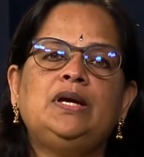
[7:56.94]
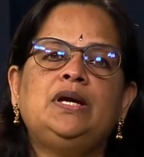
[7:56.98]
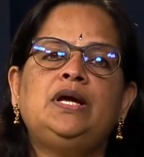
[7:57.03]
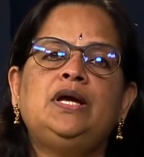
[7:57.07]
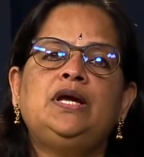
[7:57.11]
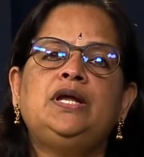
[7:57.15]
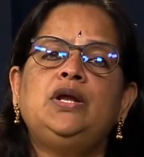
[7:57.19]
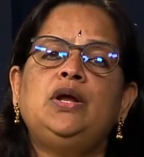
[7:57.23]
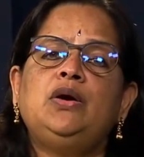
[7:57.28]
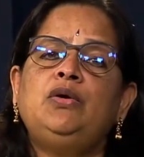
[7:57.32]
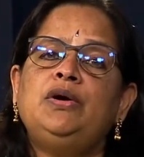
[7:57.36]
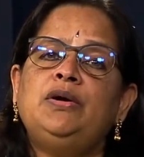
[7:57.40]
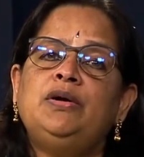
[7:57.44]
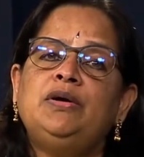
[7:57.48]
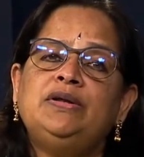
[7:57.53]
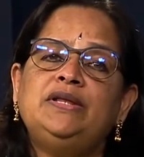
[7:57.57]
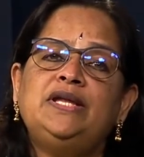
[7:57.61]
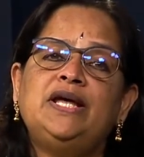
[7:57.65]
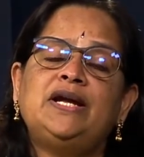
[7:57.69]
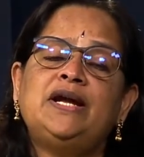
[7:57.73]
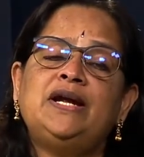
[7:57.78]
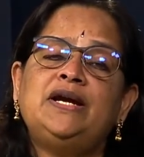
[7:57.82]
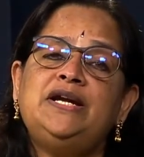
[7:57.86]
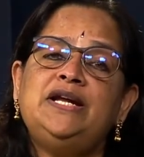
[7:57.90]
Now,
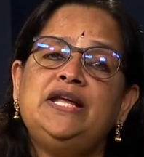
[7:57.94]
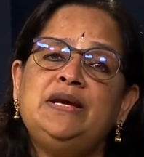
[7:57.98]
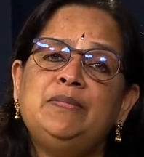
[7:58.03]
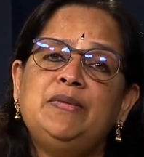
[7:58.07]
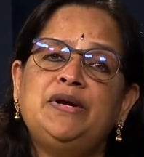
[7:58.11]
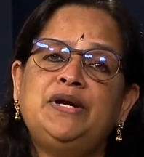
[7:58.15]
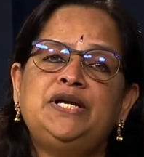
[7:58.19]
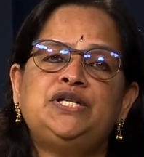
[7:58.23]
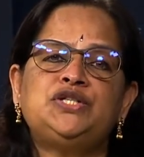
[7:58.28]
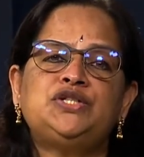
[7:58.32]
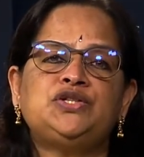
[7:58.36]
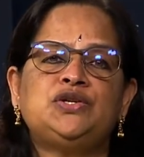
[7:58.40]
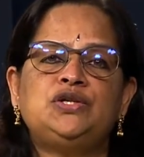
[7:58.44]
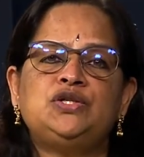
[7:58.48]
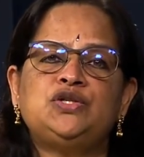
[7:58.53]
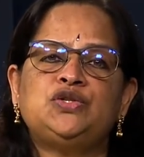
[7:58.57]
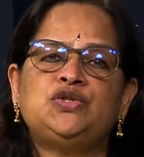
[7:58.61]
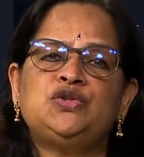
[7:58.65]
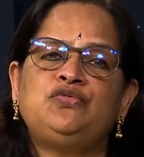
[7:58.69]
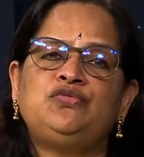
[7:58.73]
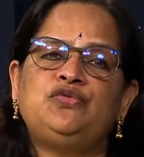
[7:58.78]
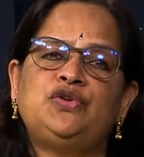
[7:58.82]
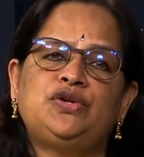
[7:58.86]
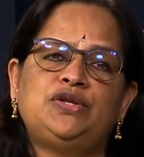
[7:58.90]
there are demerits
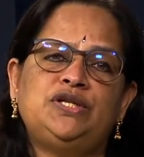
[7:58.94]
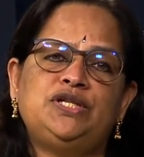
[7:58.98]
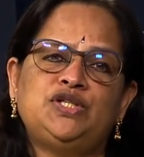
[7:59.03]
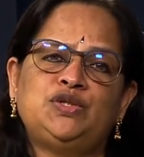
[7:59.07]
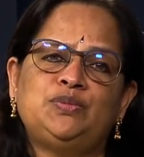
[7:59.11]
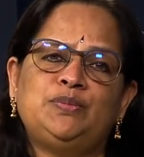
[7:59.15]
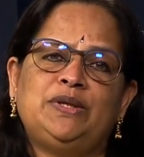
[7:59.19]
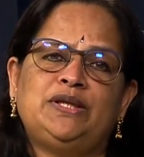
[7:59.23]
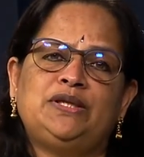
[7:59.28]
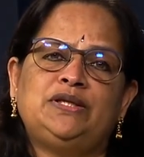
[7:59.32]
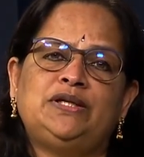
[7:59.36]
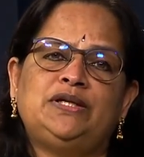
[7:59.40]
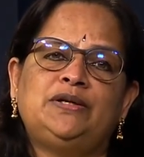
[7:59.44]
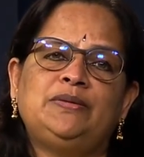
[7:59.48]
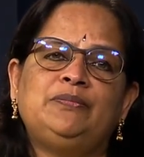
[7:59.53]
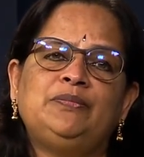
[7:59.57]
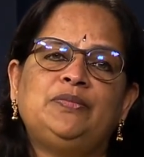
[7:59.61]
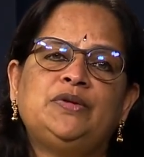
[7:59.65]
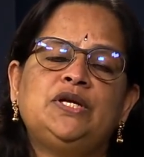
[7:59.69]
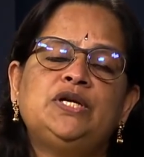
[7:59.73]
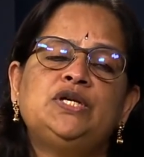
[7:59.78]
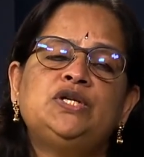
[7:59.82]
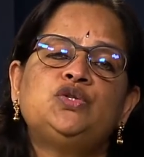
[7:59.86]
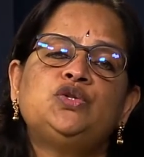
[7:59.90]
also for this method.
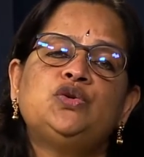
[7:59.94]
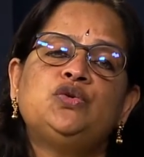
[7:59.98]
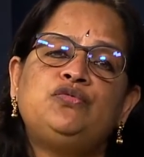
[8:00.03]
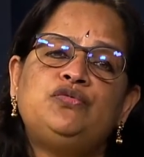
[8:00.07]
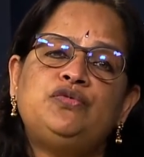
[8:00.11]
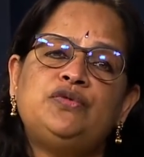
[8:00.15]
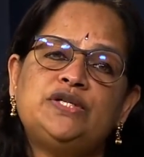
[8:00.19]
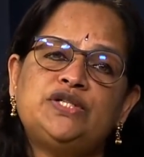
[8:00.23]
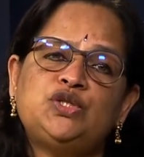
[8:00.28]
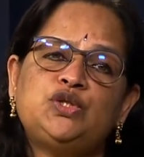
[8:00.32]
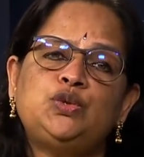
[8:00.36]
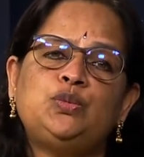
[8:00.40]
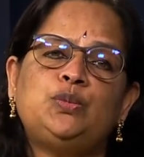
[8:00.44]
So first